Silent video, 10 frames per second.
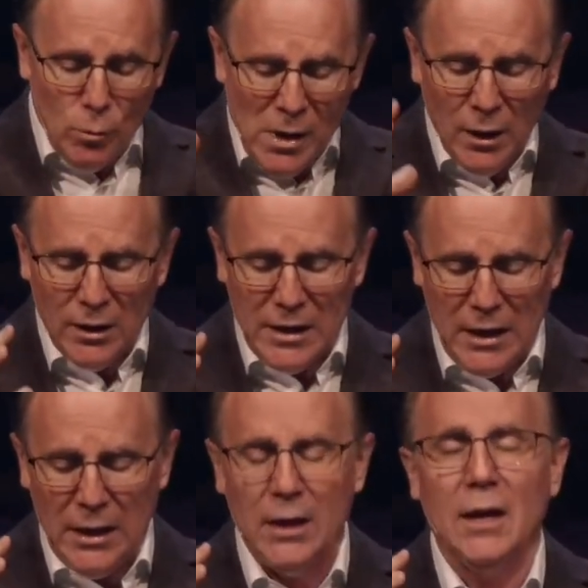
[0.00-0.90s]

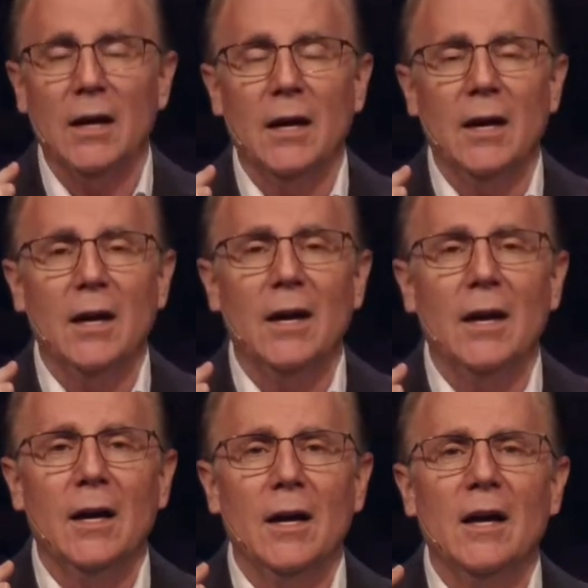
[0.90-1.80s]
Humility
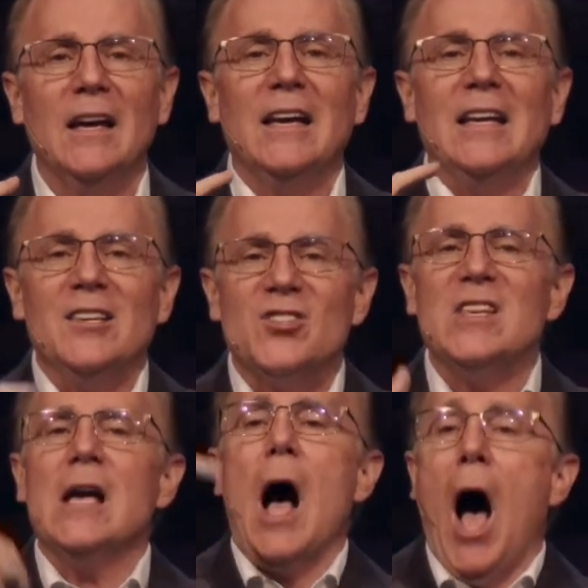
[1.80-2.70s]

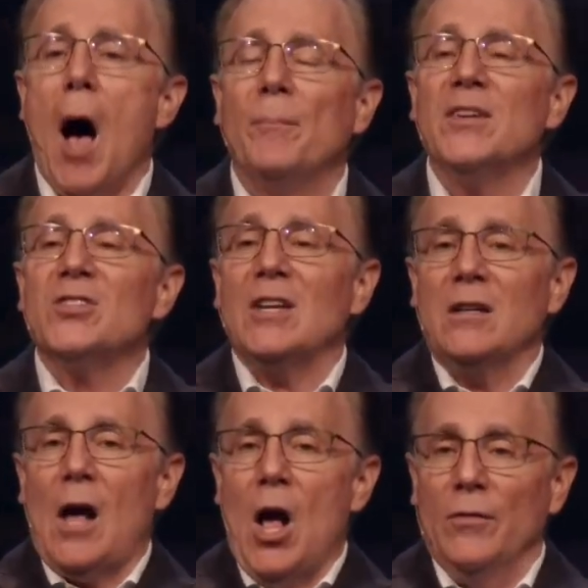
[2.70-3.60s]
is the
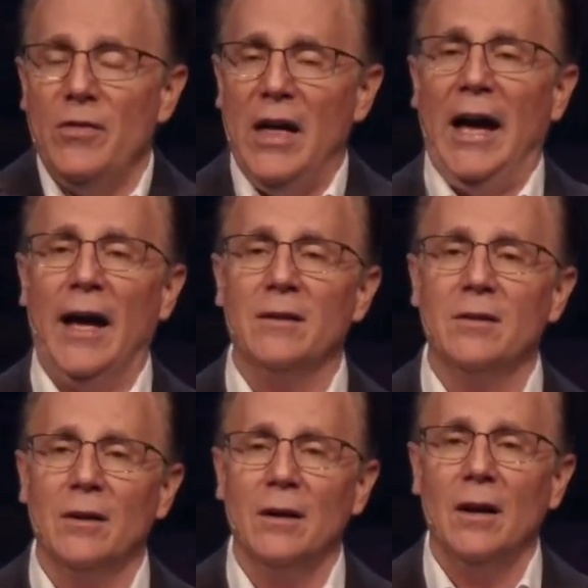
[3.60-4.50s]
opposite of
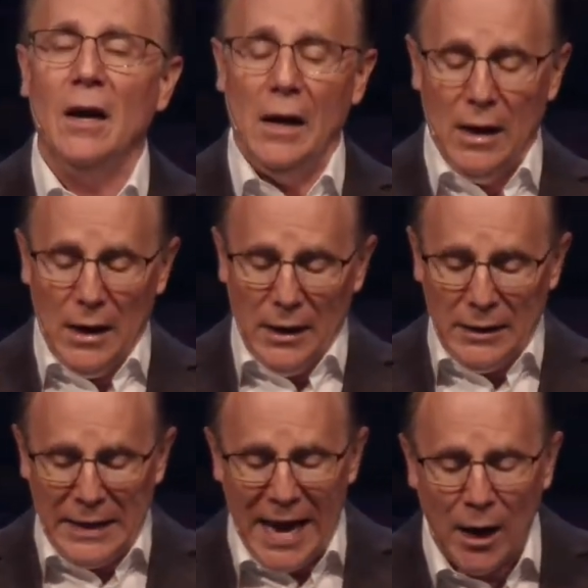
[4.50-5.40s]
that.
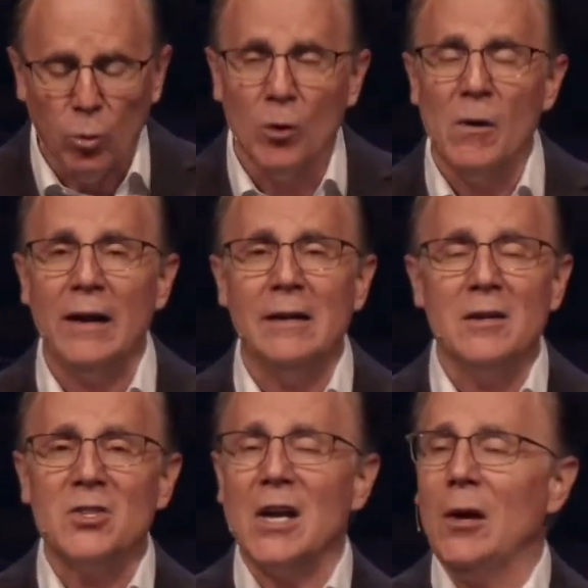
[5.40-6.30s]
Now we're
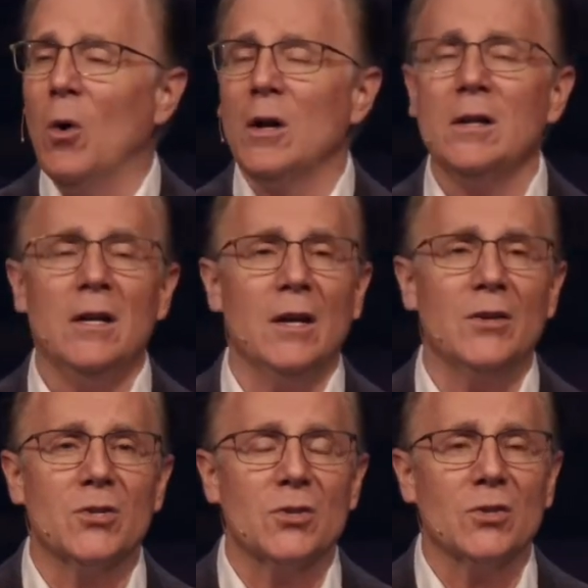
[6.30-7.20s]
ready to say what it
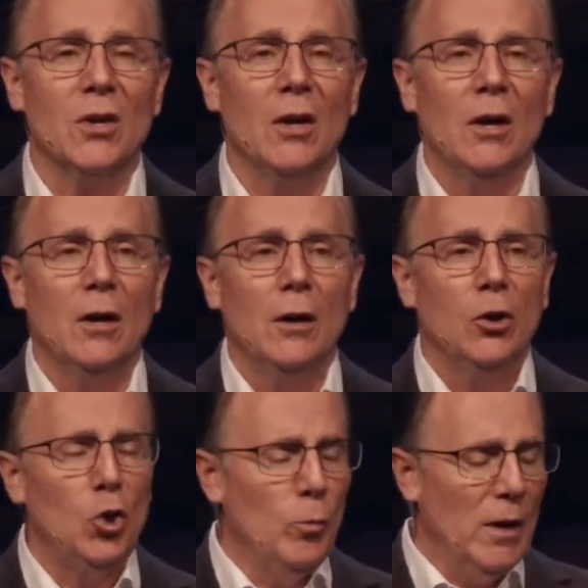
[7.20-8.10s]
is.
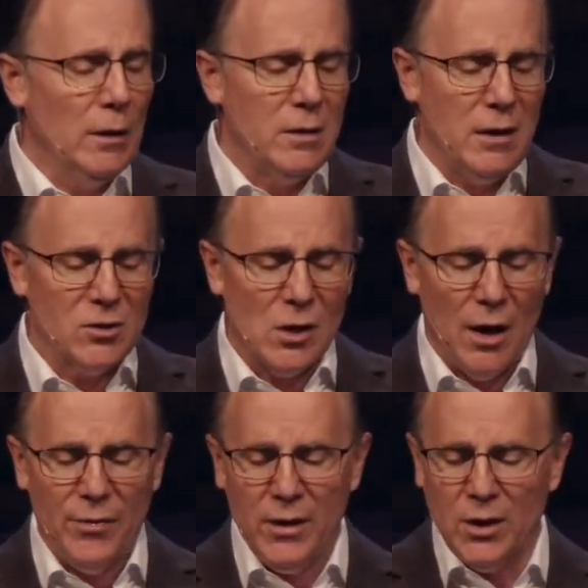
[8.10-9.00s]
Humility
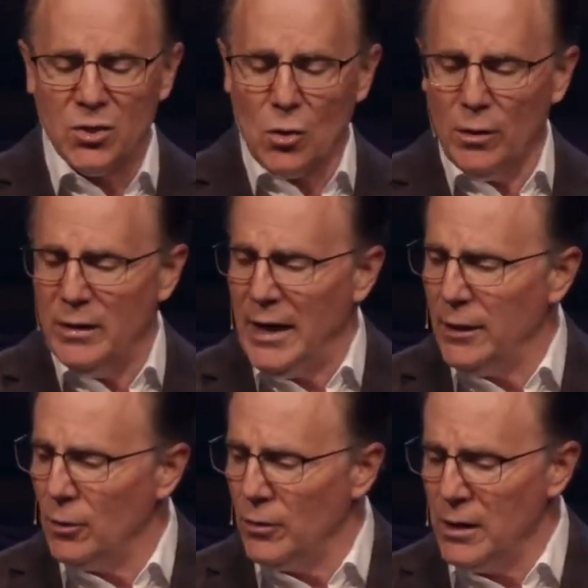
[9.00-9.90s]
is not this or
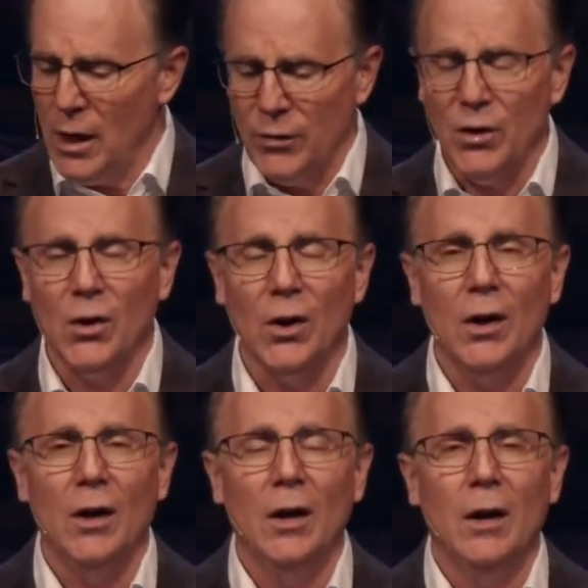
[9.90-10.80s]
that or the
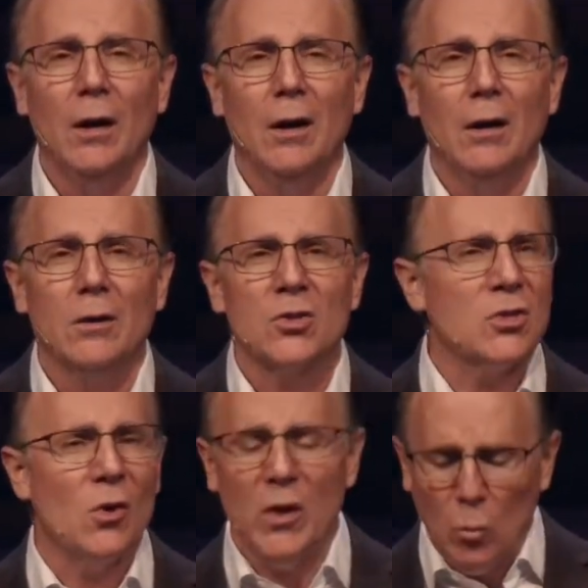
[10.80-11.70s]
other.
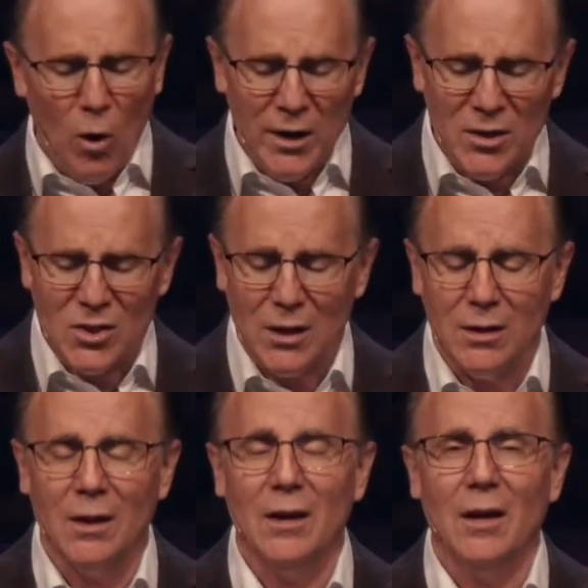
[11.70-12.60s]
So then what
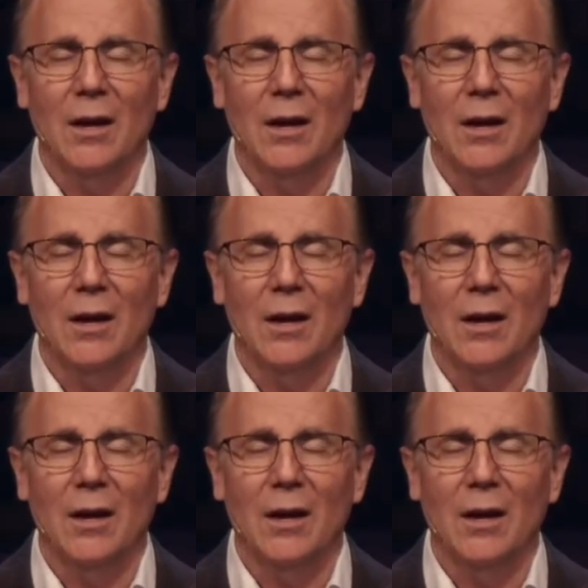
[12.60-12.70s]
is it?